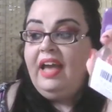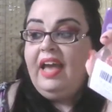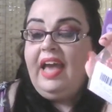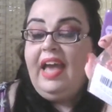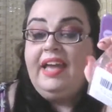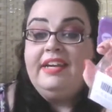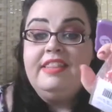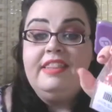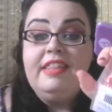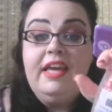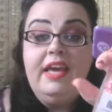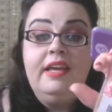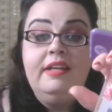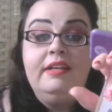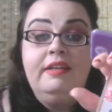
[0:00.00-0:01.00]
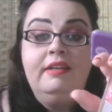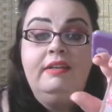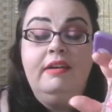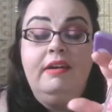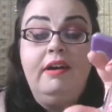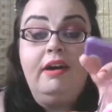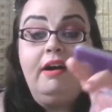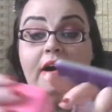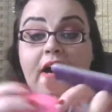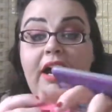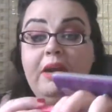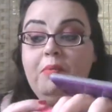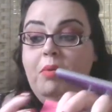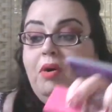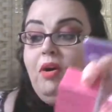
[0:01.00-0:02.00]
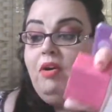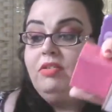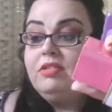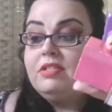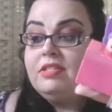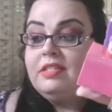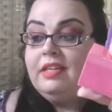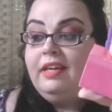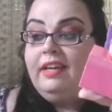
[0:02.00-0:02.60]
anything I want.